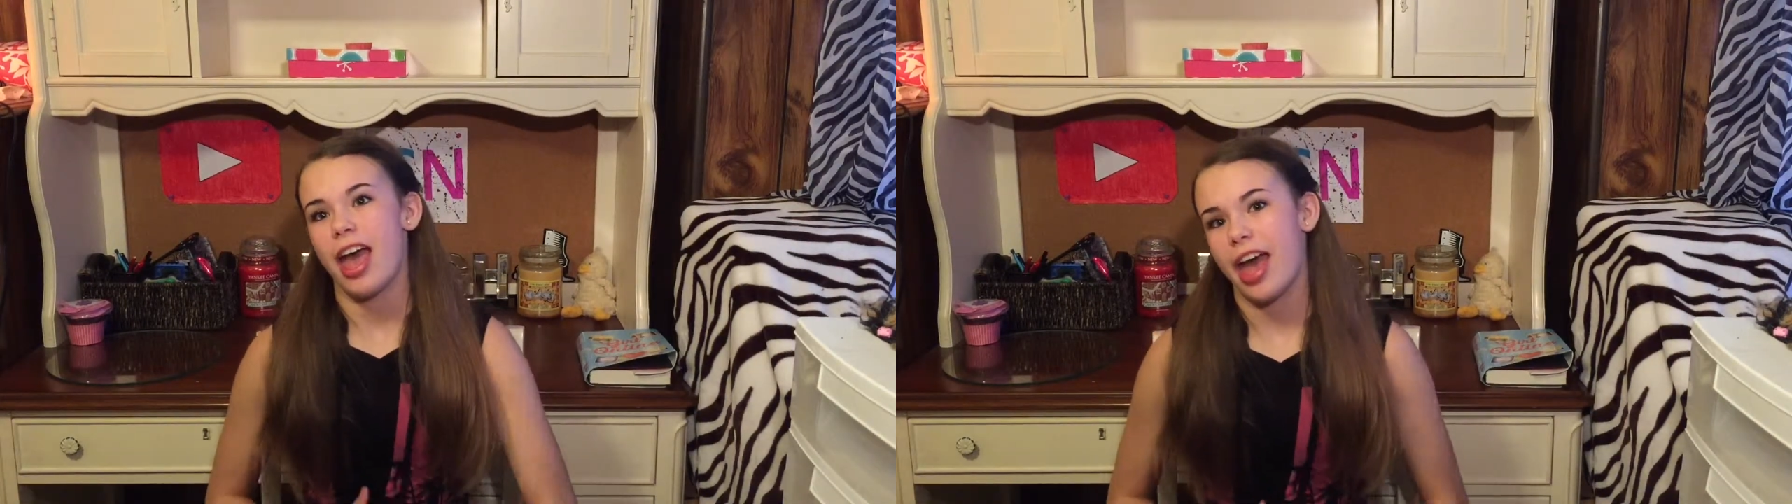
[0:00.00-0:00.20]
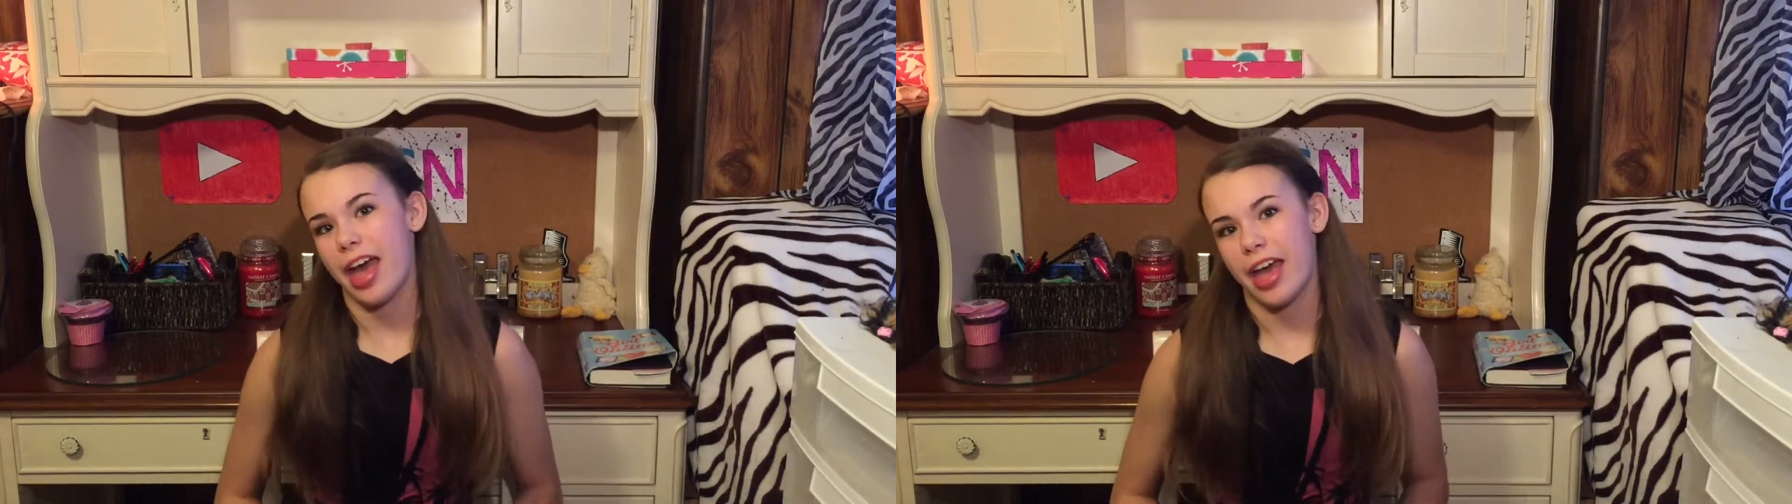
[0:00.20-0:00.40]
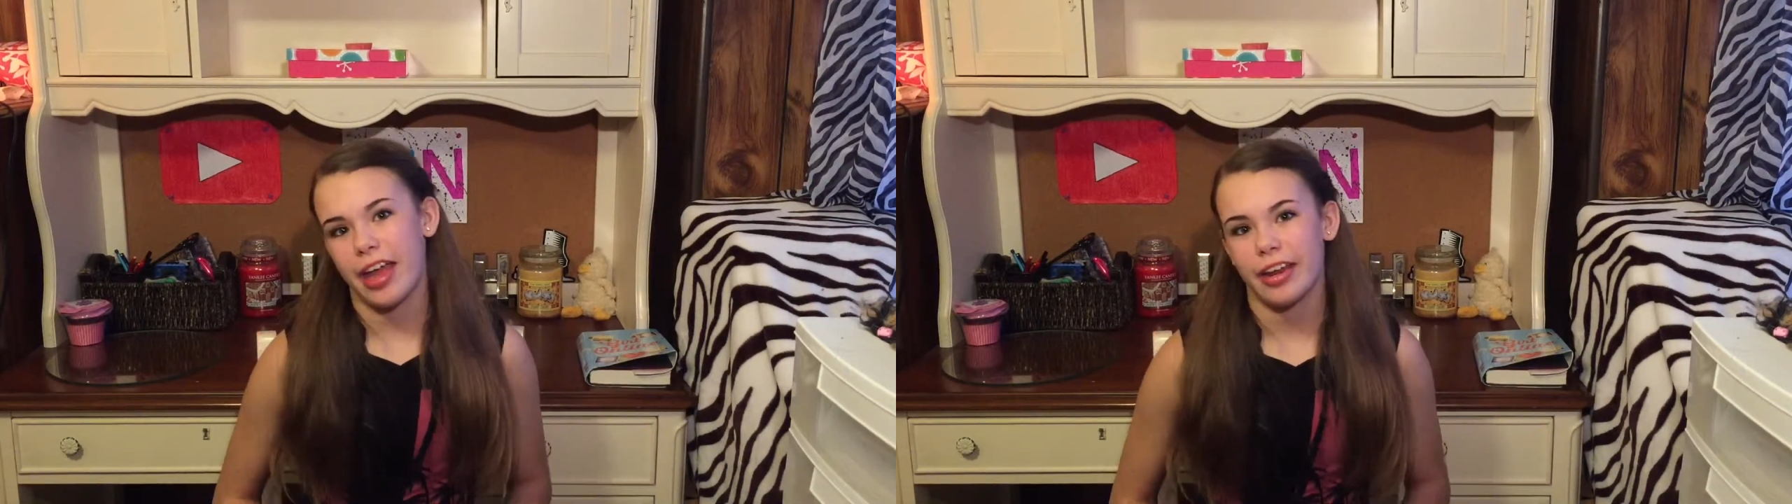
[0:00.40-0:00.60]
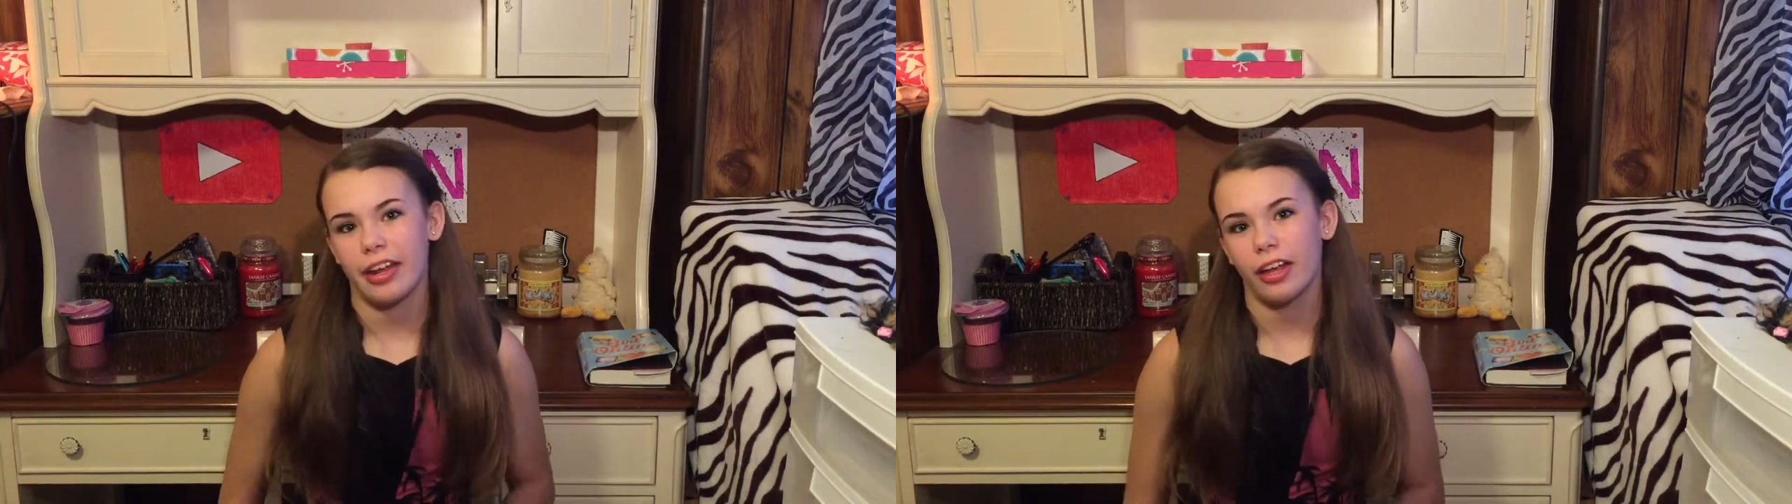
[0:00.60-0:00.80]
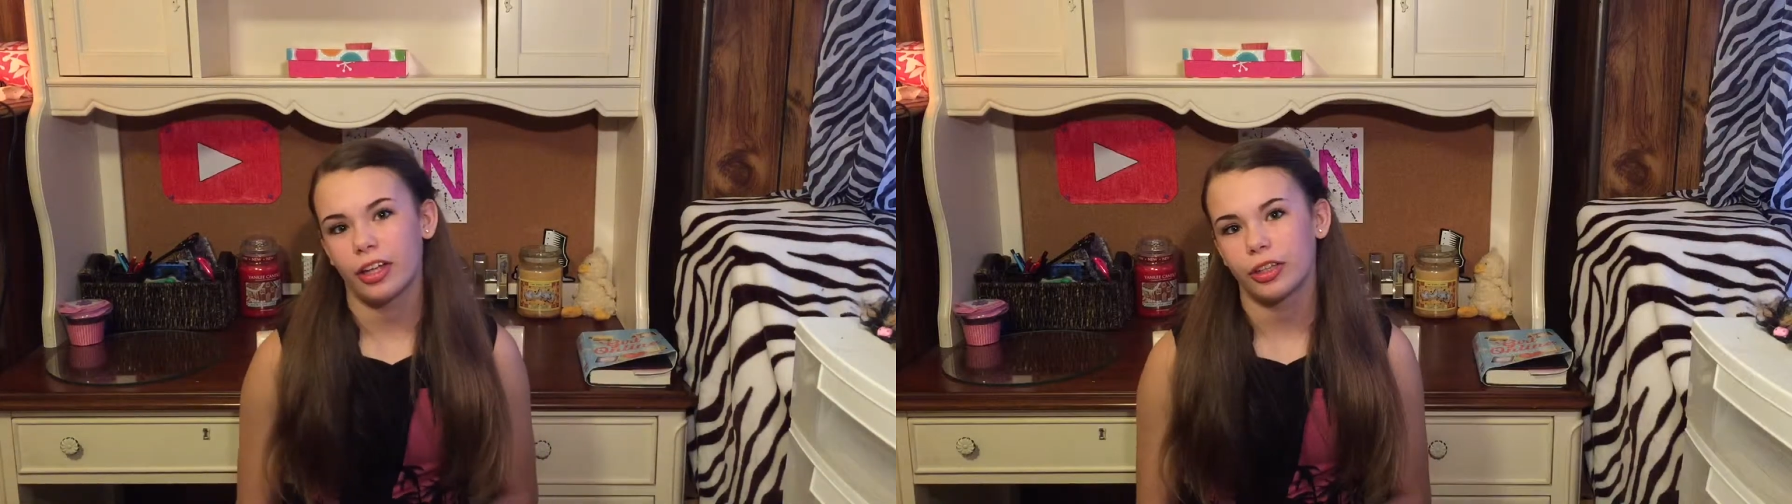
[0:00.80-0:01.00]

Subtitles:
And